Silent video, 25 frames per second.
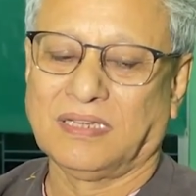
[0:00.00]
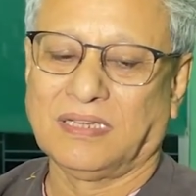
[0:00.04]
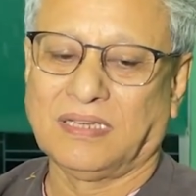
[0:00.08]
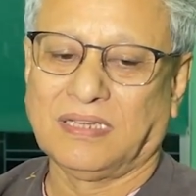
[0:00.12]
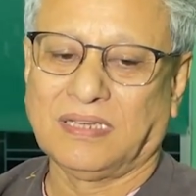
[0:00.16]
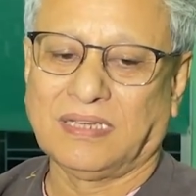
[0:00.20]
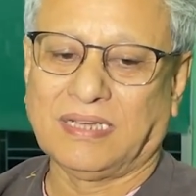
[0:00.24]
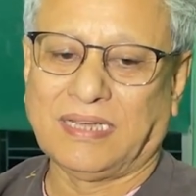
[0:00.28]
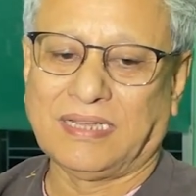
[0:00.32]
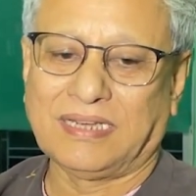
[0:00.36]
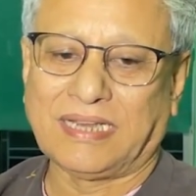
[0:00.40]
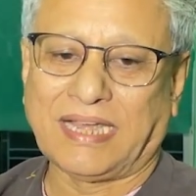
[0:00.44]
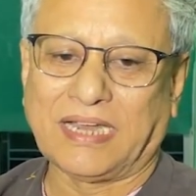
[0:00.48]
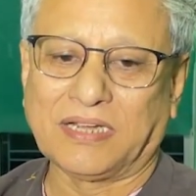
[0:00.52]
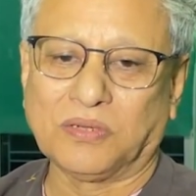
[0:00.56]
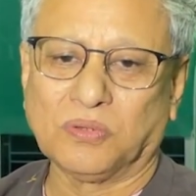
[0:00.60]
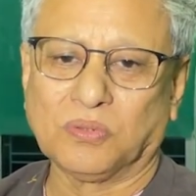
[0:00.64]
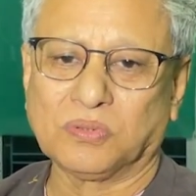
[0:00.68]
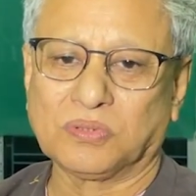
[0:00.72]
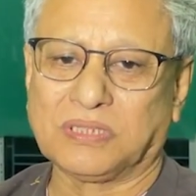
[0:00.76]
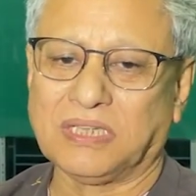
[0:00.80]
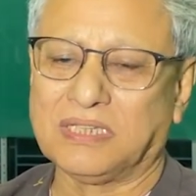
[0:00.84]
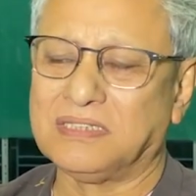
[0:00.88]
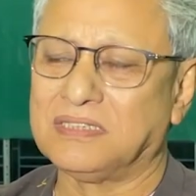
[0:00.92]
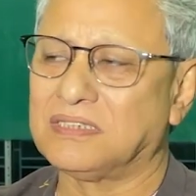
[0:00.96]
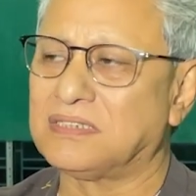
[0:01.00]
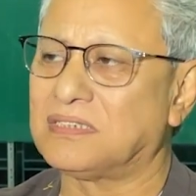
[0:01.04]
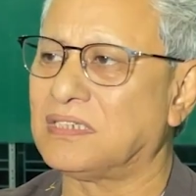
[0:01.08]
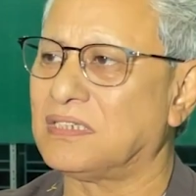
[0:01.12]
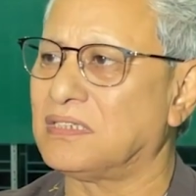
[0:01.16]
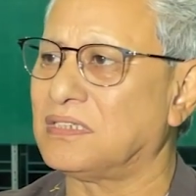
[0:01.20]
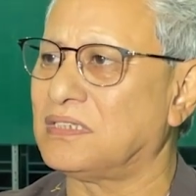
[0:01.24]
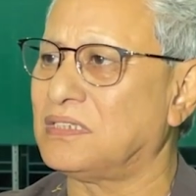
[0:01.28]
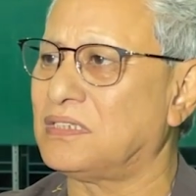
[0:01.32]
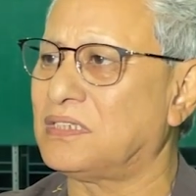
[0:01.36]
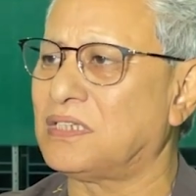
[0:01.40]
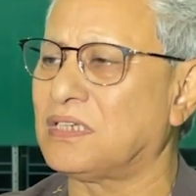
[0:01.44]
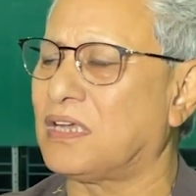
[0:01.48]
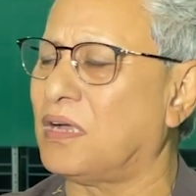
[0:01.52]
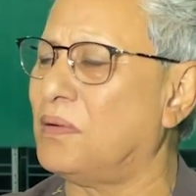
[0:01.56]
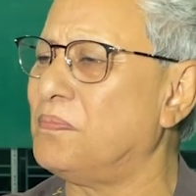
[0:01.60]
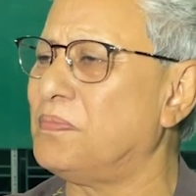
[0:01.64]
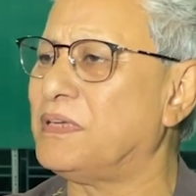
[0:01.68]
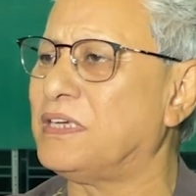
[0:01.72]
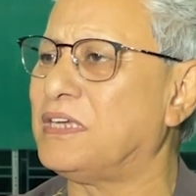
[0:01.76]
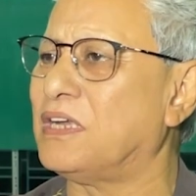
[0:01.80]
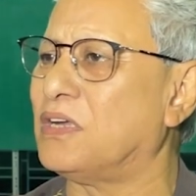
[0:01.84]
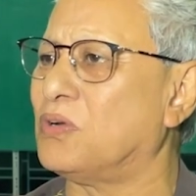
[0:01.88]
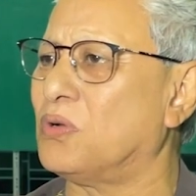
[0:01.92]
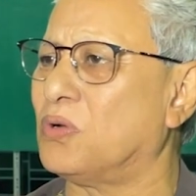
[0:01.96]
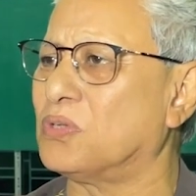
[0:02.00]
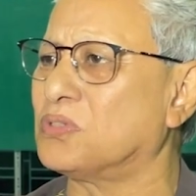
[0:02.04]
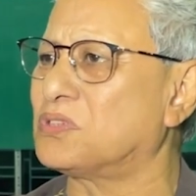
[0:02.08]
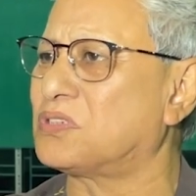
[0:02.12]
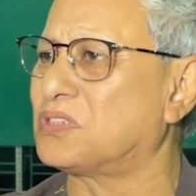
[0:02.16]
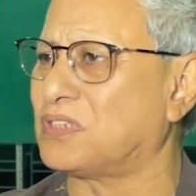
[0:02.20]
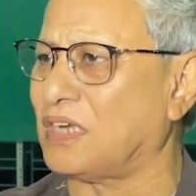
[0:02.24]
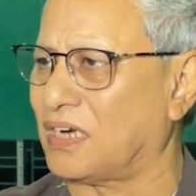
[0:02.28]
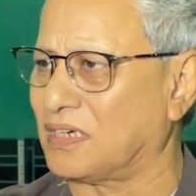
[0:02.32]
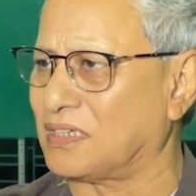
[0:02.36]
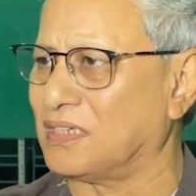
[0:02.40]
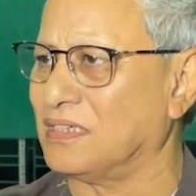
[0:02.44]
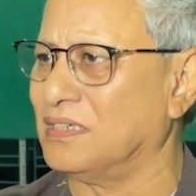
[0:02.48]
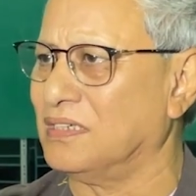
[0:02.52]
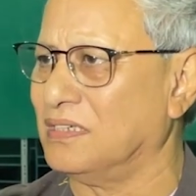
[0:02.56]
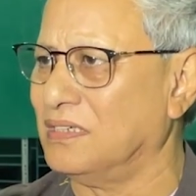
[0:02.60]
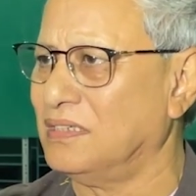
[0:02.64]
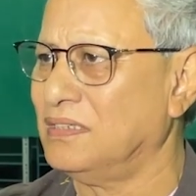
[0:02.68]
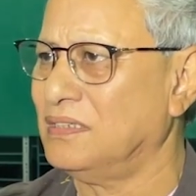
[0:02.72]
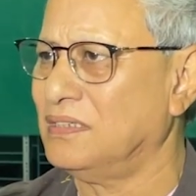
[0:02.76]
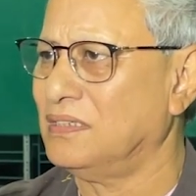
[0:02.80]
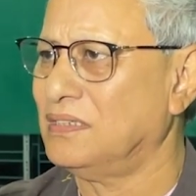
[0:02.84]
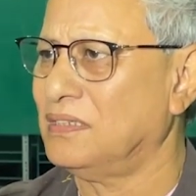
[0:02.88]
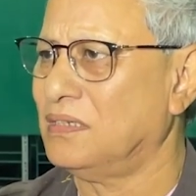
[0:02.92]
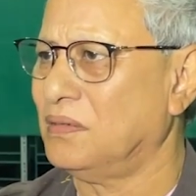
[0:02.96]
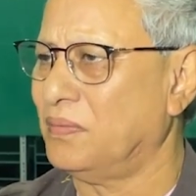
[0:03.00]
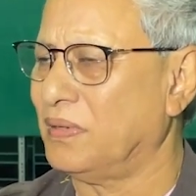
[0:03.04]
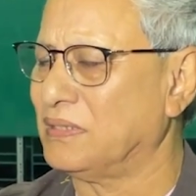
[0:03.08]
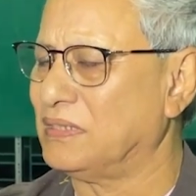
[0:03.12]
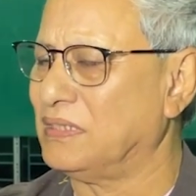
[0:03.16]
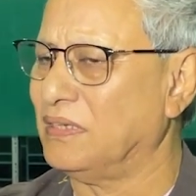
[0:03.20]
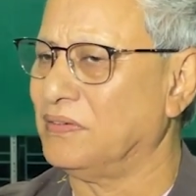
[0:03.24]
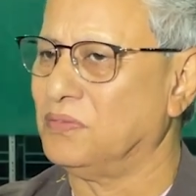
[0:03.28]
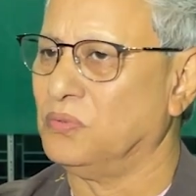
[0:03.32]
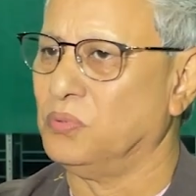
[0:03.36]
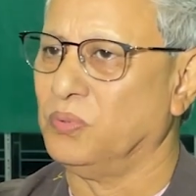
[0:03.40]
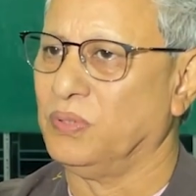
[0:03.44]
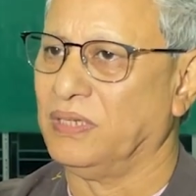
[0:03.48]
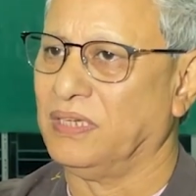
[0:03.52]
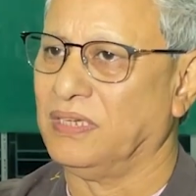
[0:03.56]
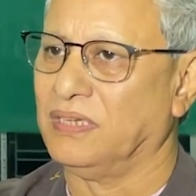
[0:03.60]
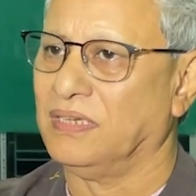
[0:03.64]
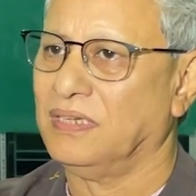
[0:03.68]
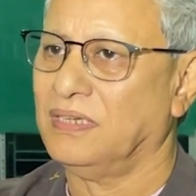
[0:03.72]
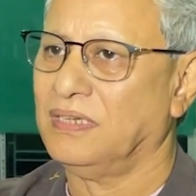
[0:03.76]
I don't think this is a complete non-starter, what they're doing.